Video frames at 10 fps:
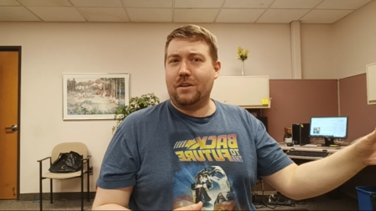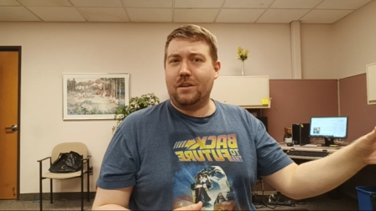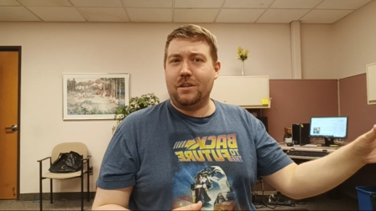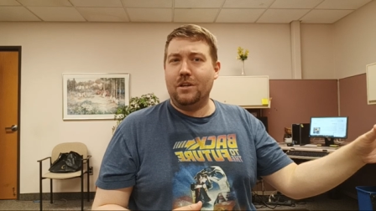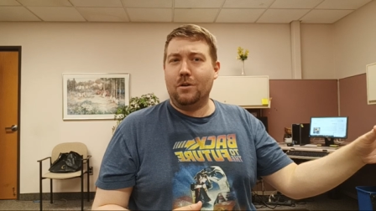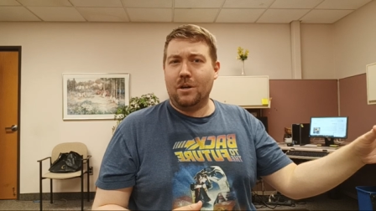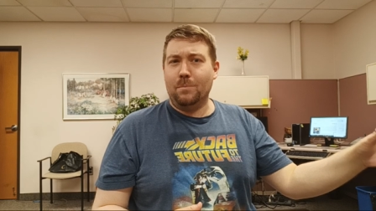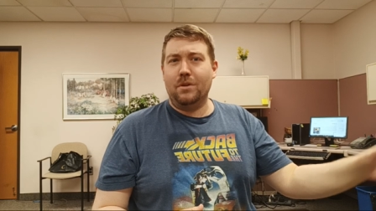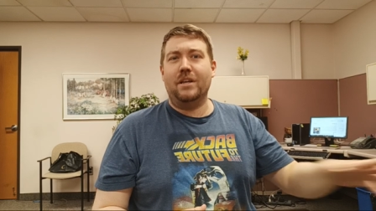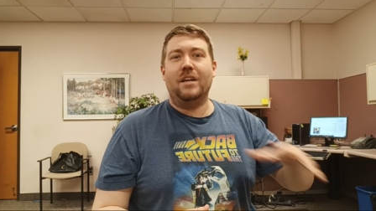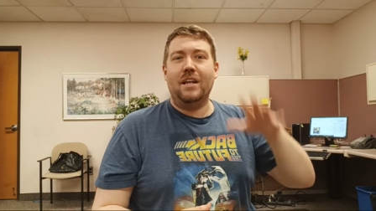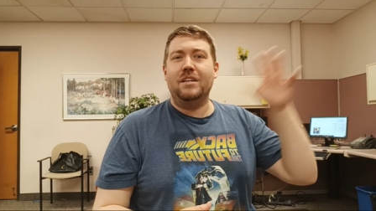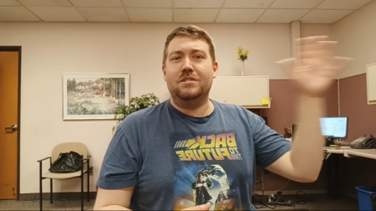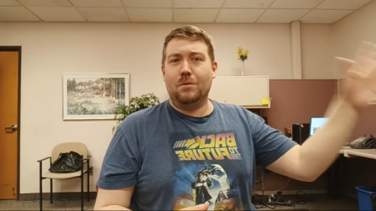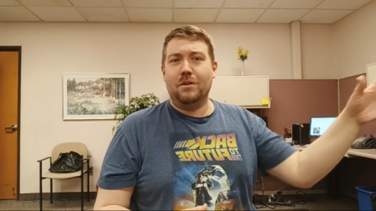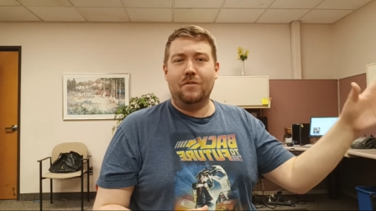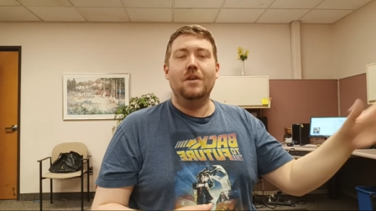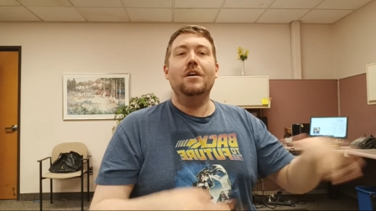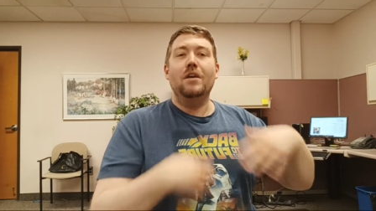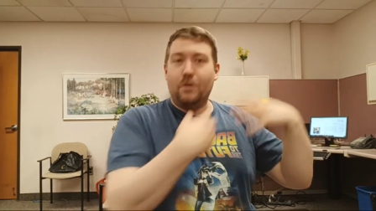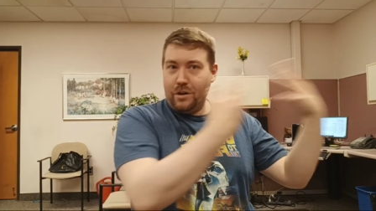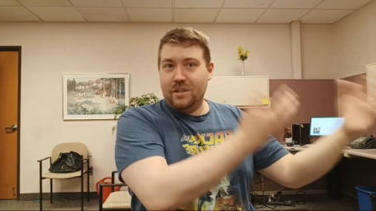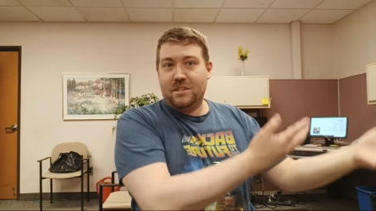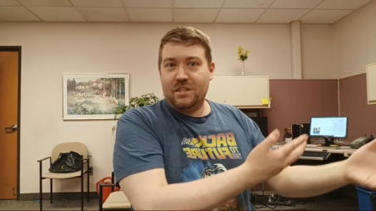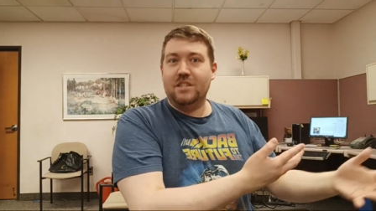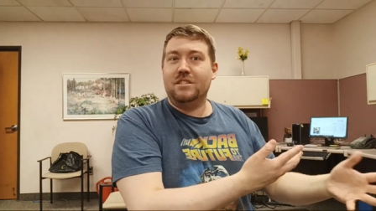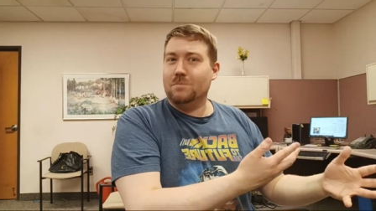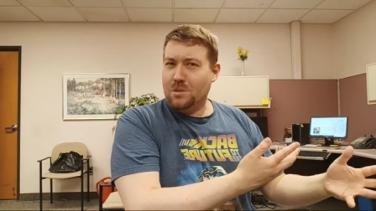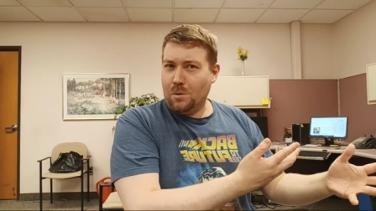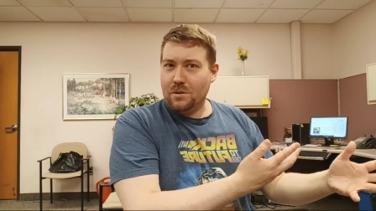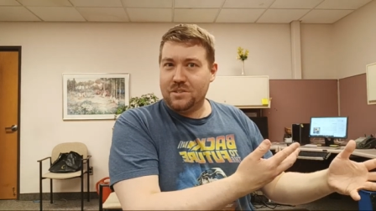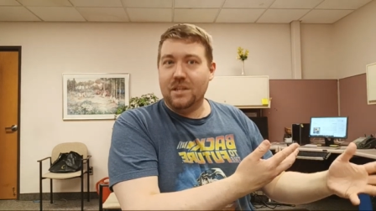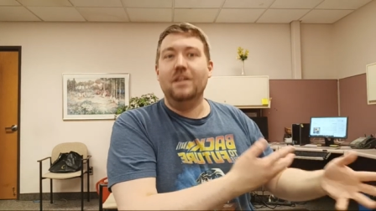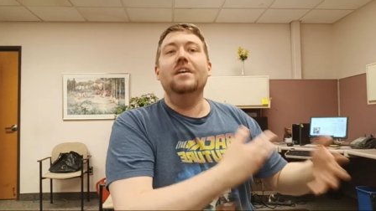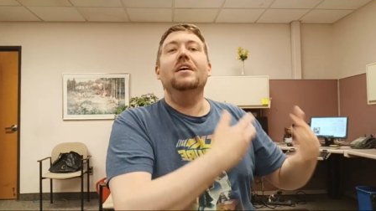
you know, complaint, any sort of criticism towards it.